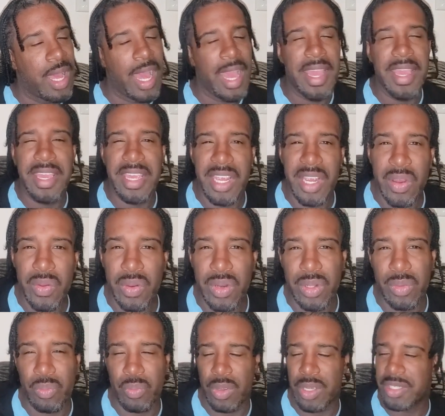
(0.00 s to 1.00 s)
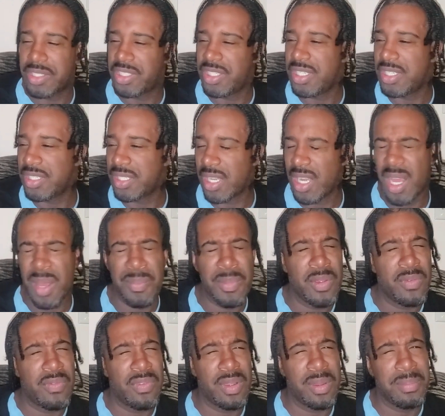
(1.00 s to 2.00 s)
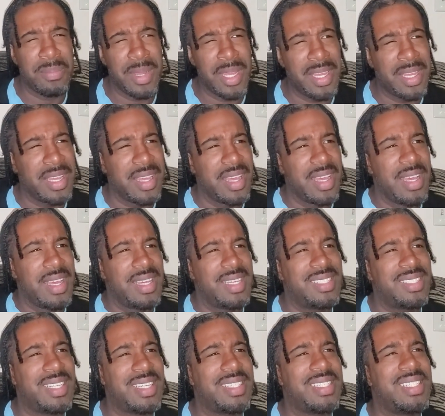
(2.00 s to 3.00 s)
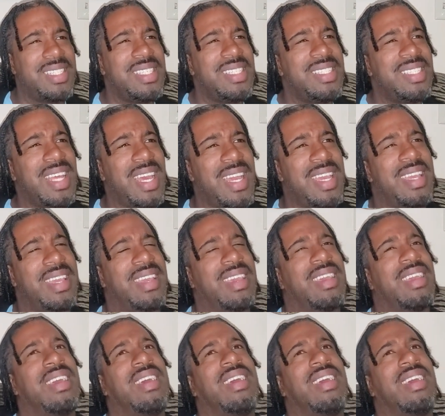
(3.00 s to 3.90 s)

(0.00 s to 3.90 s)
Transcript: I hear where she's coming from, but it's like she's like